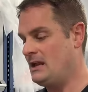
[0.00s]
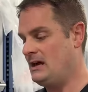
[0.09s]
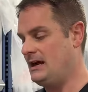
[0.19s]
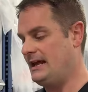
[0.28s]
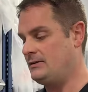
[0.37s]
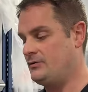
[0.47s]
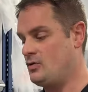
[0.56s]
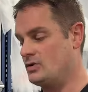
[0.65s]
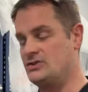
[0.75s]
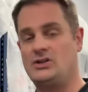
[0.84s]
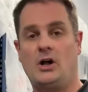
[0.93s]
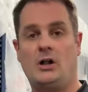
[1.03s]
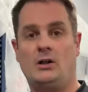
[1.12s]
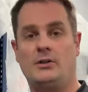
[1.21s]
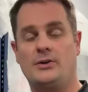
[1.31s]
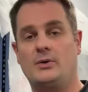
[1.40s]
And of course,
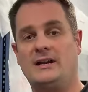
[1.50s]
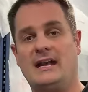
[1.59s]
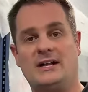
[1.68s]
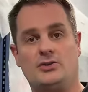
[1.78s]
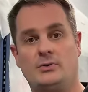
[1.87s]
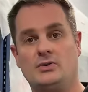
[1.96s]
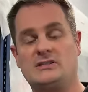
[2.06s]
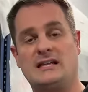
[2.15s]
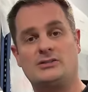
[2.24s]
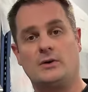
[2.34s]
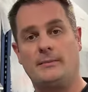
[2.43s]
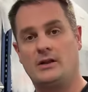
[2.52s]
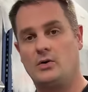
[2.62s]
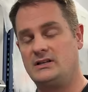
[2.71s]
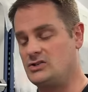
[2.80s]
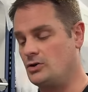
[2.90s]
all the great attributes that ceramic
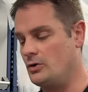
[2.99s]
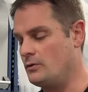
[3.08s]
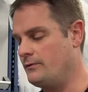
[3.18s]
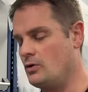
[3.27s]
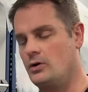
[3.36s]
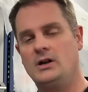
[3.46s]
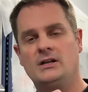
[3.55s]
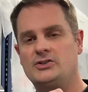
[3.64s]
coatings are known for,